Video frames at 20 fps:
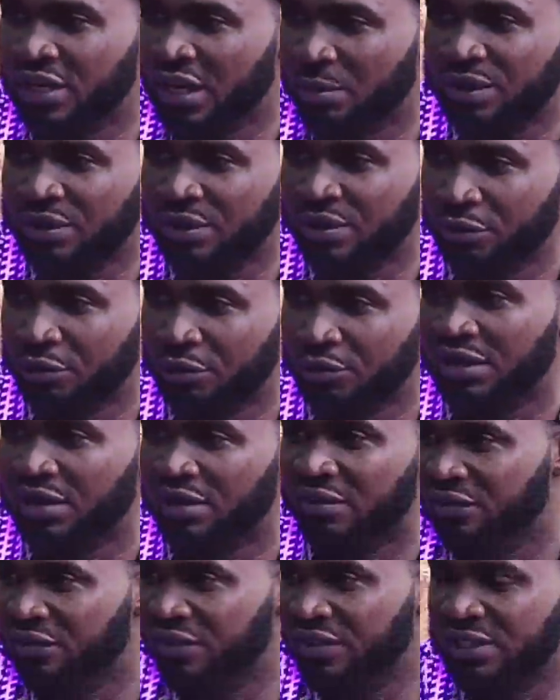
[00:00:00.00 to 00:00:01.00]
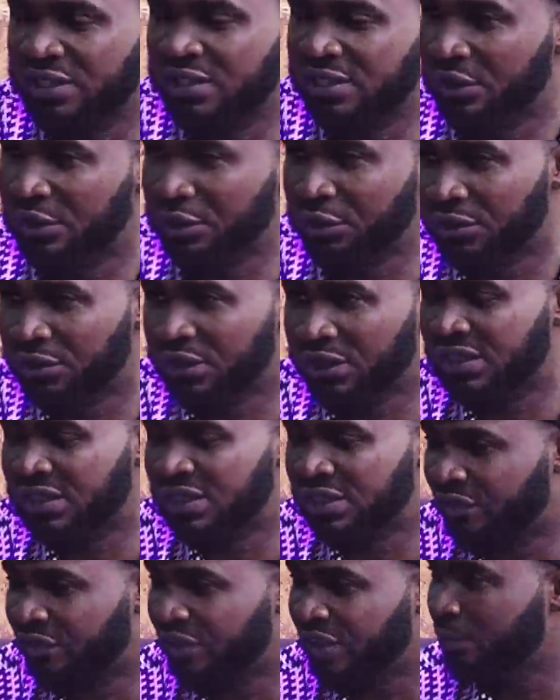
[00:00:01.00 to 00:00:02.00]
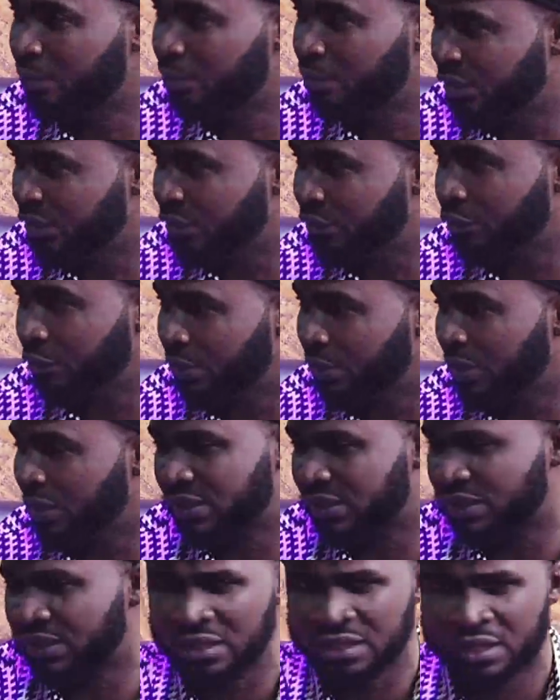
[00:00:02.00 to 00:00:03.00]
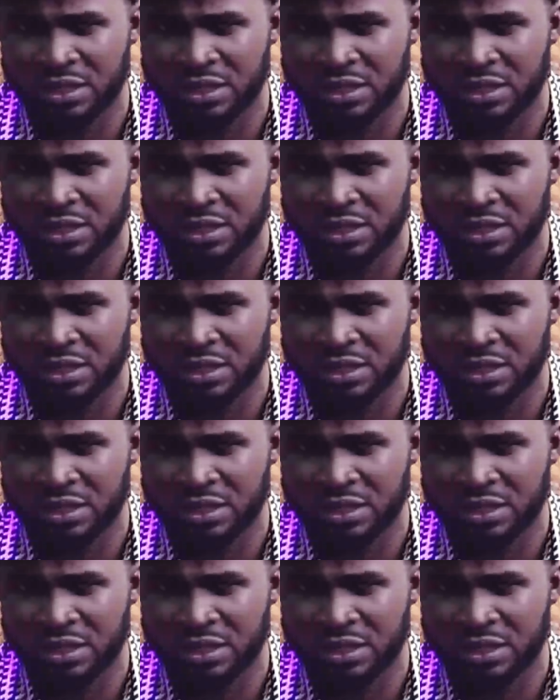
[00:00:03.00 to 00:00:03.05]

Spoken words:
about the North and visit the North as a very peaceful place.